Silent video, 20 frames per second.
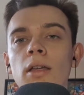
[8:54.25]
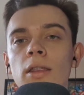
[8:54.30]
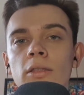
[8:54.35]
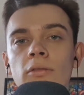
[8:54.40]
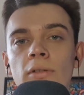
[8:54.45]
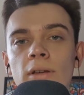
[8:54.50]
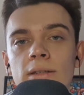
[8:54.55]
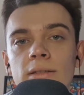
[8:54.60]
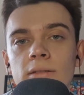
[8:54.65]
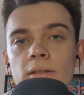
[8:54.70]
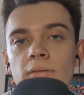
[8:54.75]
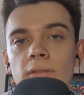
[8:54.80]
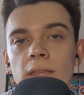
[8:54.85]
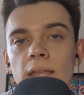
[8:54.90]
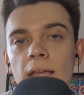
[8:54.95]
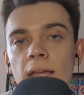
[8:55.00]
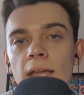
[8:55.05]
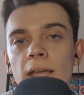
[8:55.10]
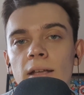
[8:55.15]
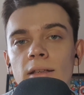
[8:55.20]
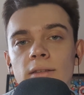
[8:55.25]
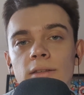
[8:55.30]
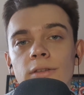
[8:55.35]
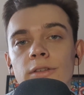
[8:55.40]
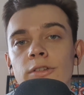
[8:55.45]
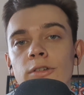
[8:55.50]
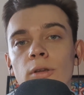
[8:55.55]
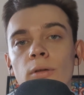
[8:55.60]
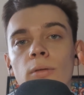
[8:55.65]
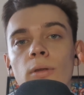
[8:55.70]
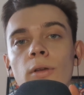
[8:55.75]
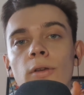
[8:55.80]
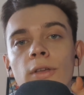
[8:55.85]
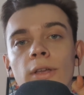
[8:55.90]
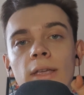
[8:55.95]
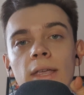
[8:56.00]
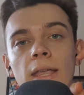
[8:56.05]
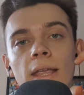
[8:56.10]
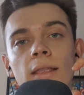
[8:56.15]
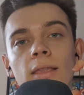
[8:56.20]
the rest of the air because it's no
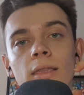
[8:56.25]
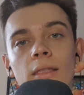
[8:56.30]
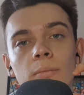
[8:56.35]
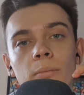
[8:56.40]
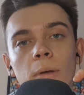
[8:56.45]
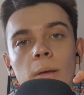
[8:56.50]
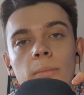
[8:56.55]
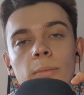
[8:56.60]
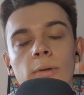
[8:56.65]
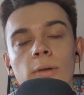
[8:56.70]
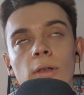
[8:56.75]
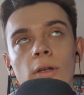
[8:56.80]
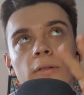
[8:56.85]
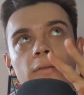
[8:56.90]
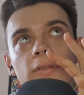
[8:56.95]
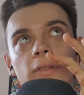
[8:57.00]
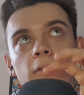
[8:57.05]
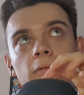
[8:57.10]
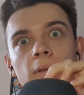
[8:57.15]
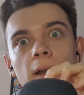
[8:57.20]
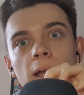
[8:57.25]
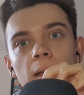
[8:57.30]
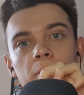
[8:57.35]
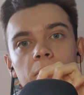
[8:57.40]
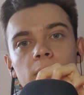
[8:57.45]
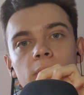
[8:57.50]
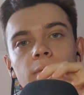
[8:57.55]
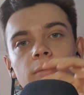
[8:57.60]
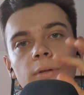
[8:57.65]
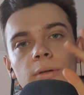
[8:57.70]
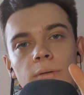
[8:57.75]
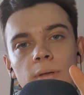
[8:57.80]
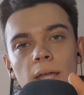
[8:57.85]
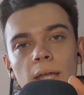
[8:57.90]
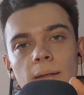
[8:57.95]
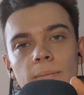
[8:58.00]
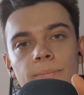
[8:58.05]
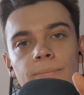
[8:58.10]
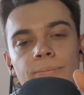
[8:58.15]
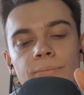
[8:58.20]
longer in the bubble of the wrap.
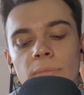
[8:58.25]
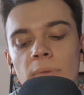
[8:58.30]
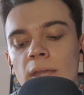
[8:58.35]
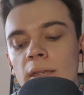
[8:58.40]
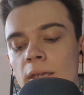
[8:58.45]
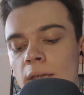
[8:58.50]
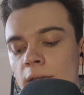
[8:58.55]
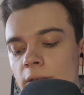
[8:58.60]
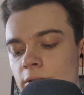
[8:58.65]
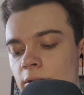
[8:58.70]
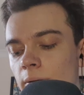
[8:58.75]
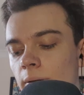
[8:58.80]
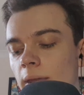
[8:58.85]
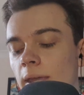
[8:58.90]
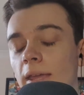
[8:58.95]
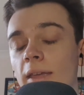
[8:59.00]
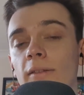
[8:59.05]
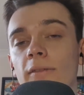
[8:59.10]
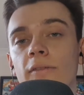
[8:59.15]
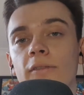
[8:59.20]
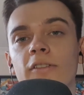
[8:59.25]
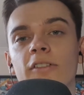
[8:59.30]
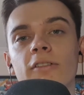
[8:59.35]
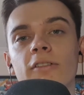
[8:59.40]
Okay, so if